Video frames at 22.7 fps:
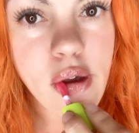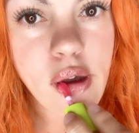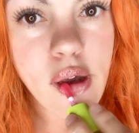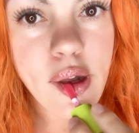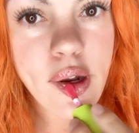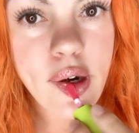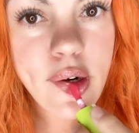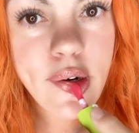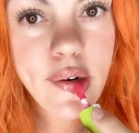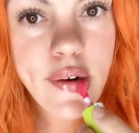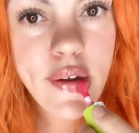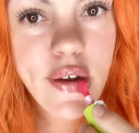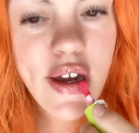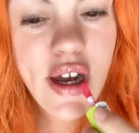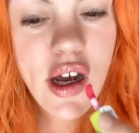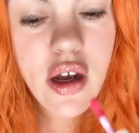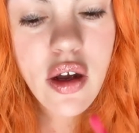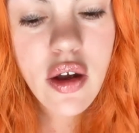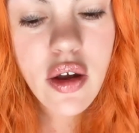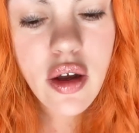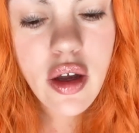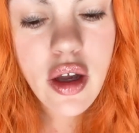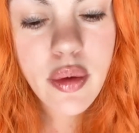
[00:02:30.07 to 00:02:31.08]
I don't know.
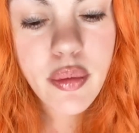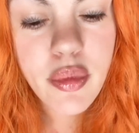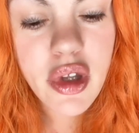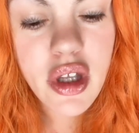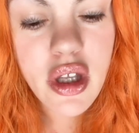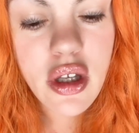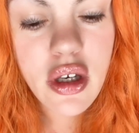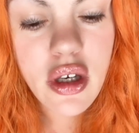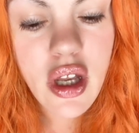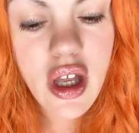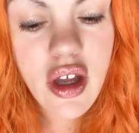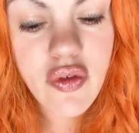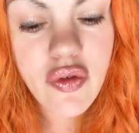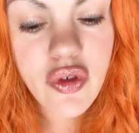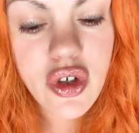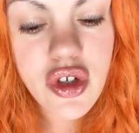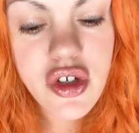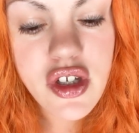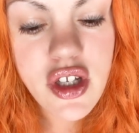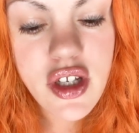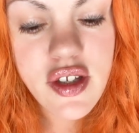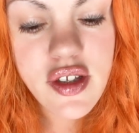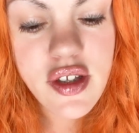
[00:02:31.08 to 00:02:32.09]
I mean, at
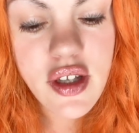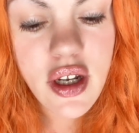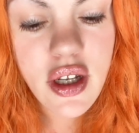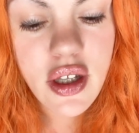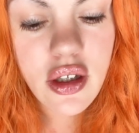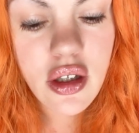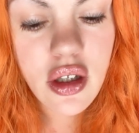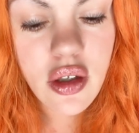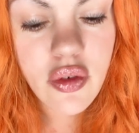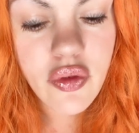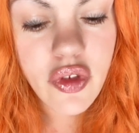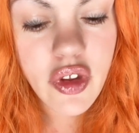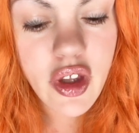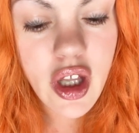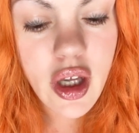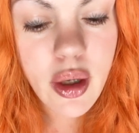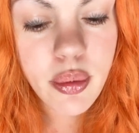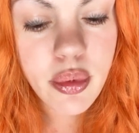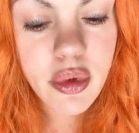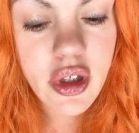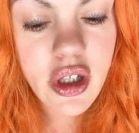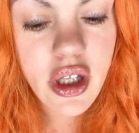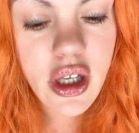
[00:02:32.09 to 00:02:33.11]
first I said I love the
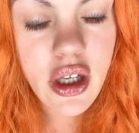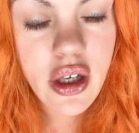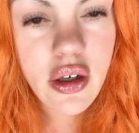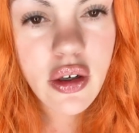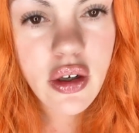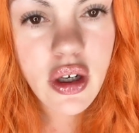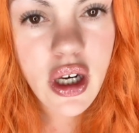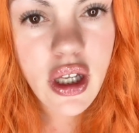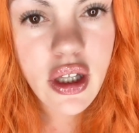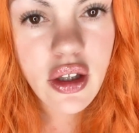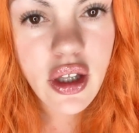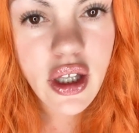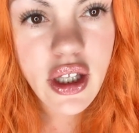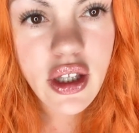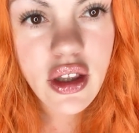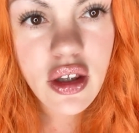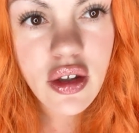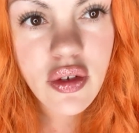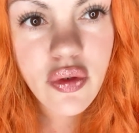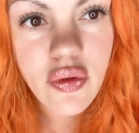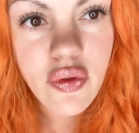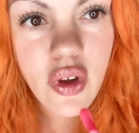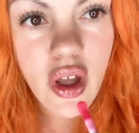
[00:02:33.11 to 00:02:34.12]
applicator and I like
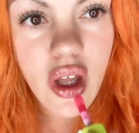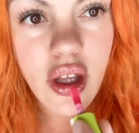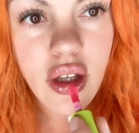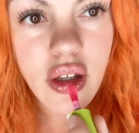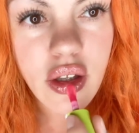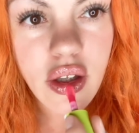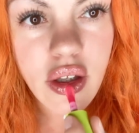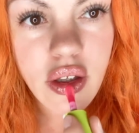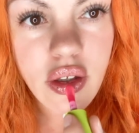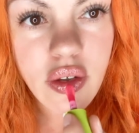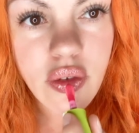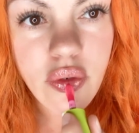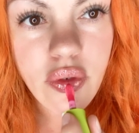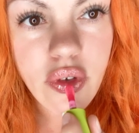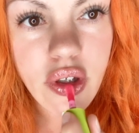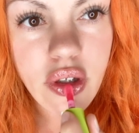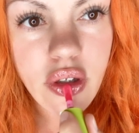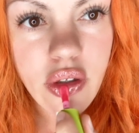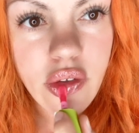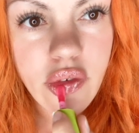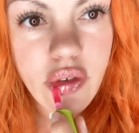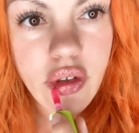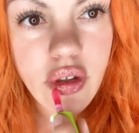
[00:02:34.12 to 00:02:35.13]
the fat, like,
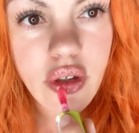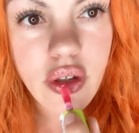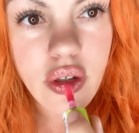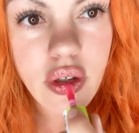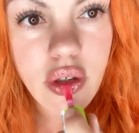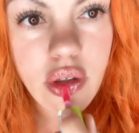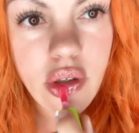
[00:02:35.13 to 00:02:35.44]
feel of it.